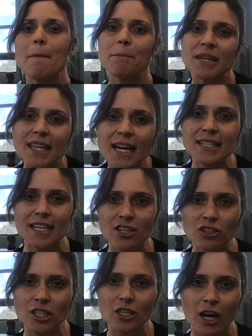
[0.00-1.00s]
but that is
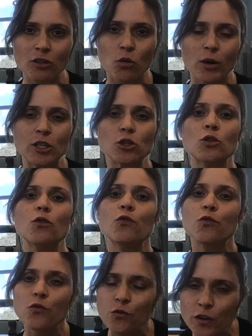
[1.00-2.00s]
actually not going to
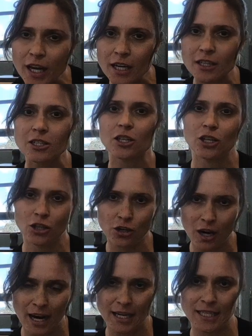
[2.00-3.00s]
fix your
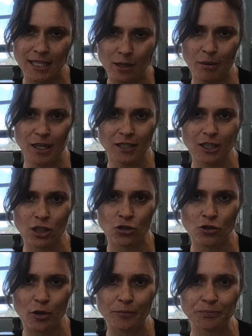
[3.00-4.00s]
IT band
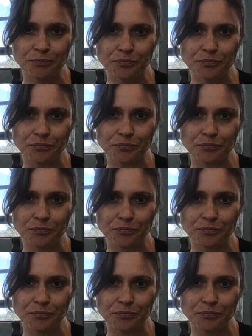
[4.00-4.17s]
syndrome.